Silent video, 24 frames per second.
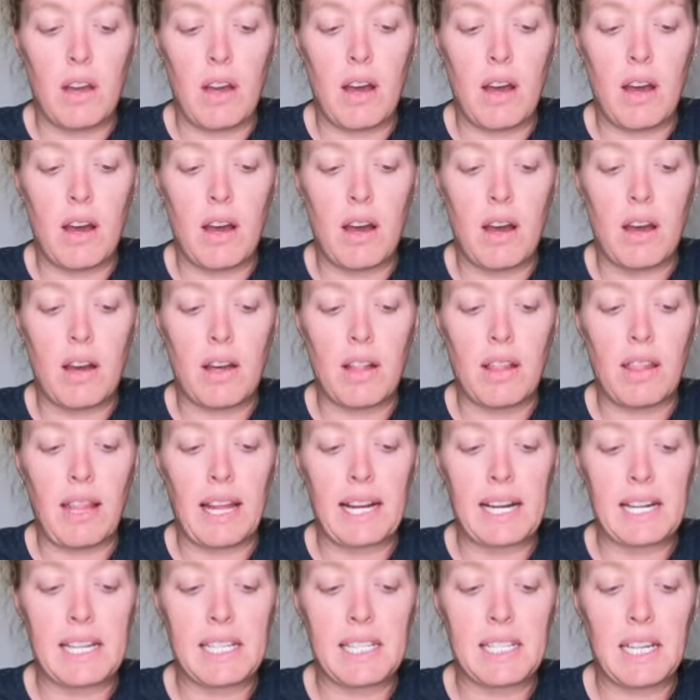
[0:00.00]

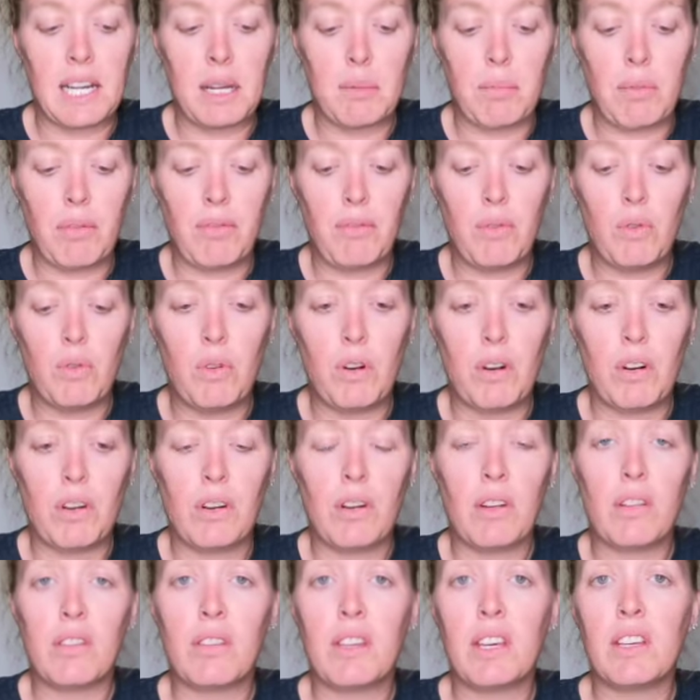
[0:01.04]
like I stated
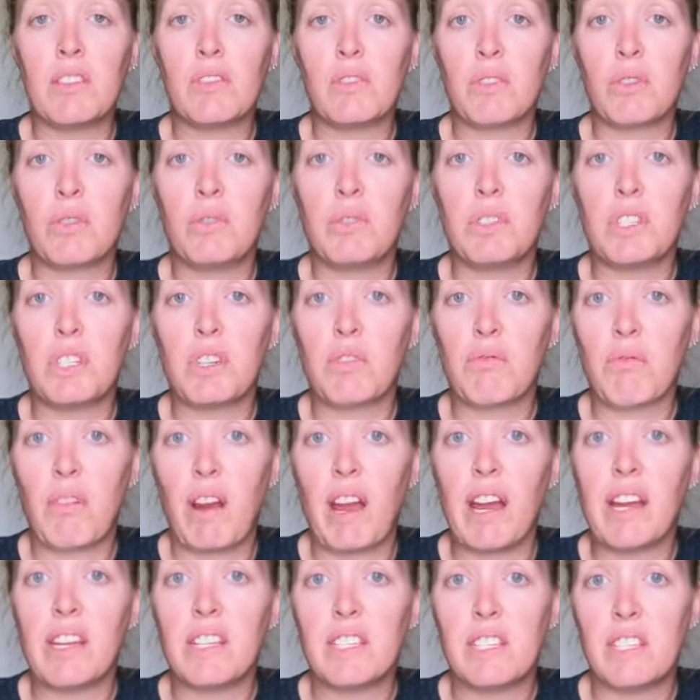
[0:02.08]
before, these are going to
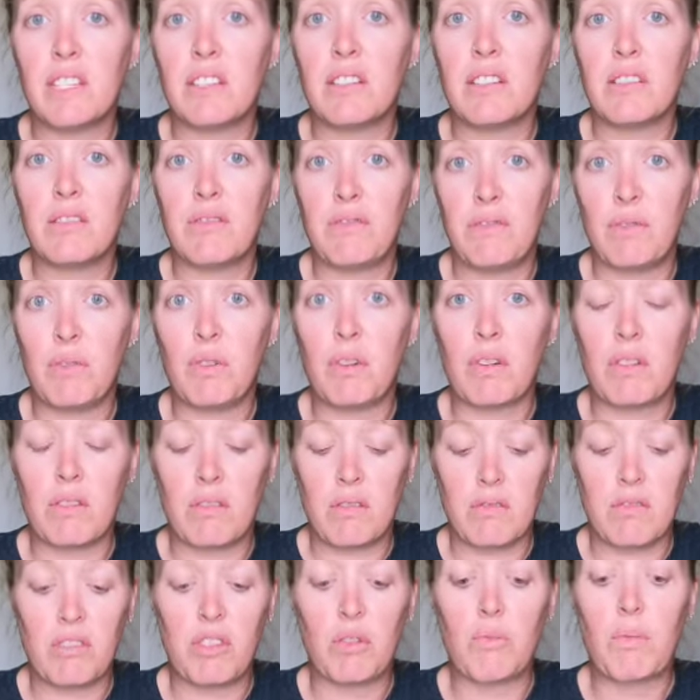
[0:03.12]
rest
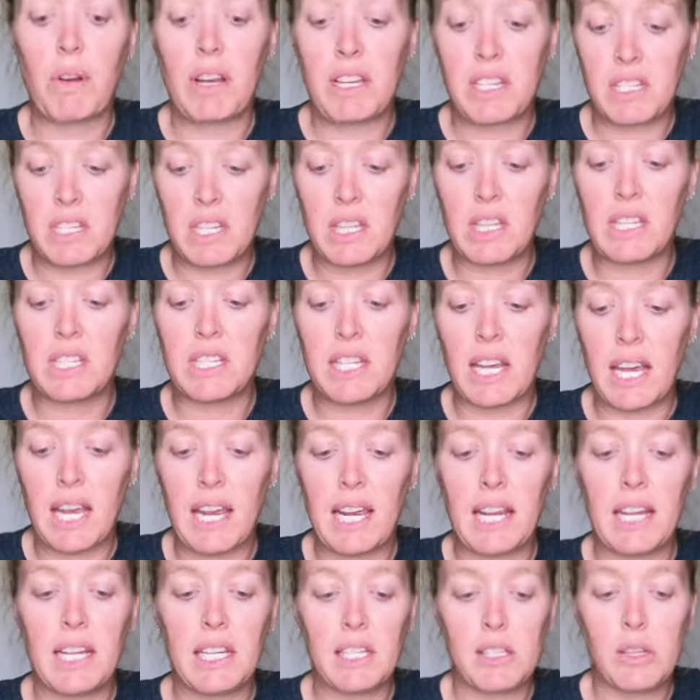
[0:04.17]
for the rest of the
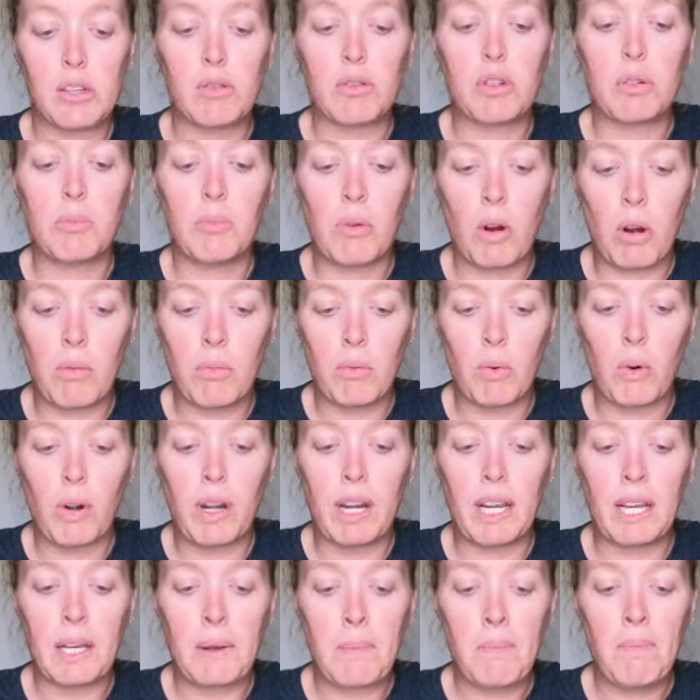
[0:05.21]
day. So tomorrow
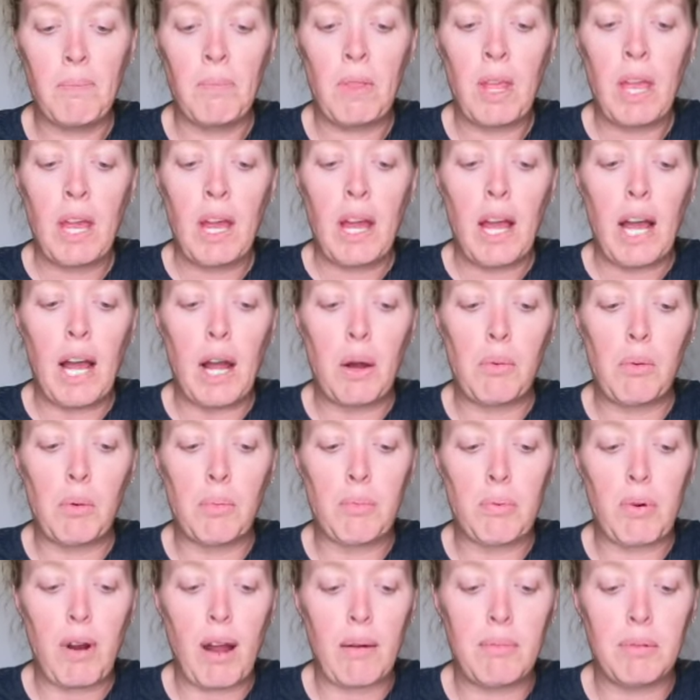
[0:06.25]
morning, I will
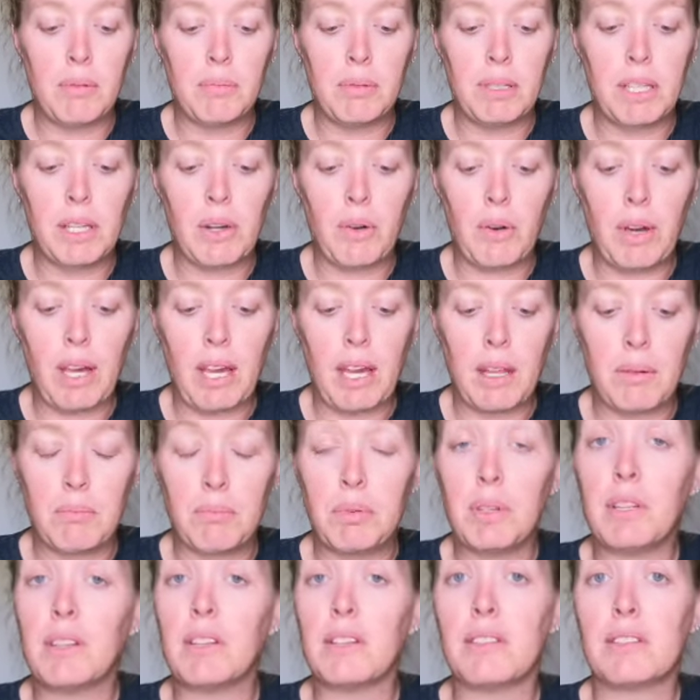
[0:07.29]
probably go ahead and
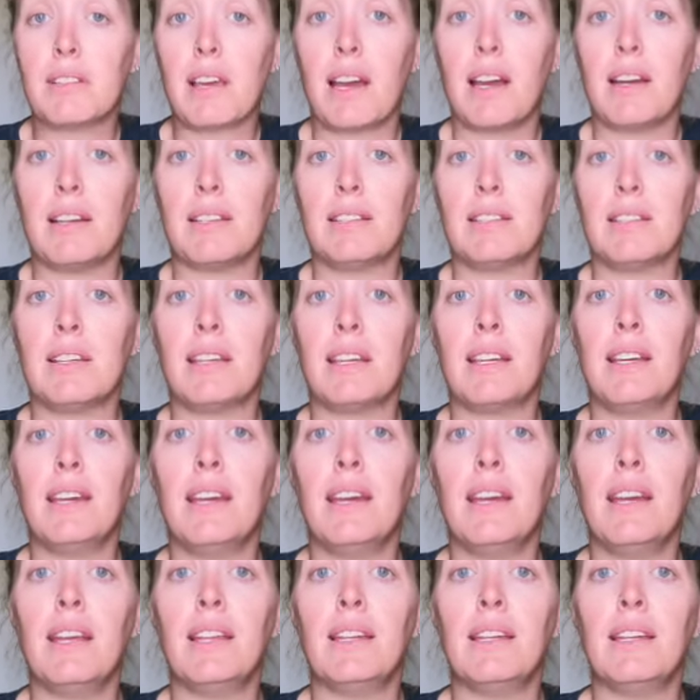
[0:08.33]
put these guys
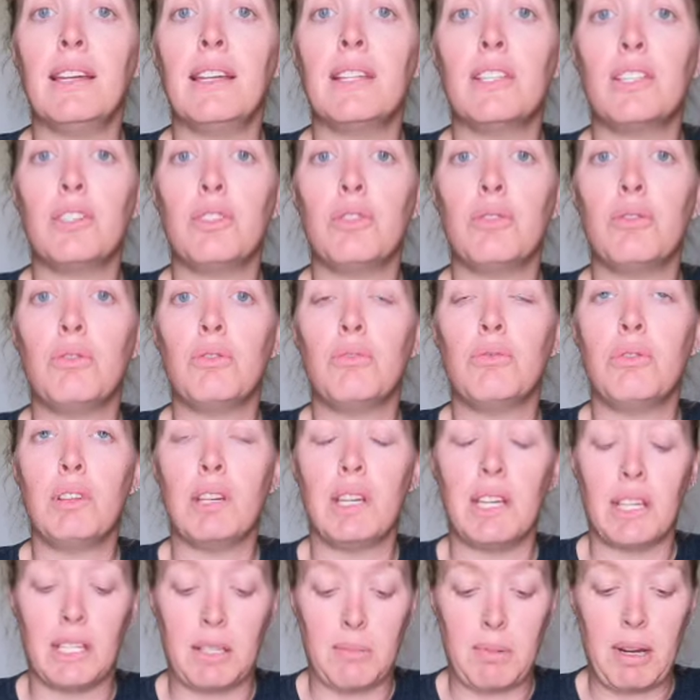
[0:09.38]
into the
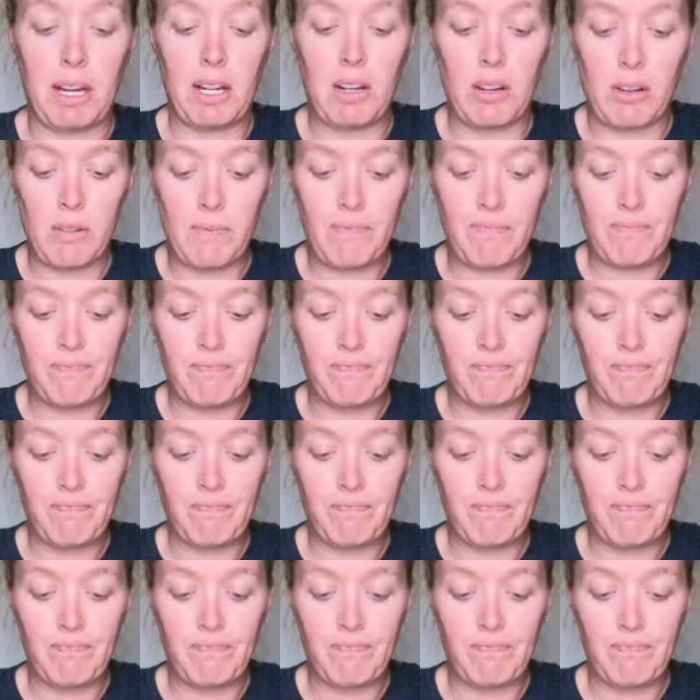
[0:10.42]
incubator.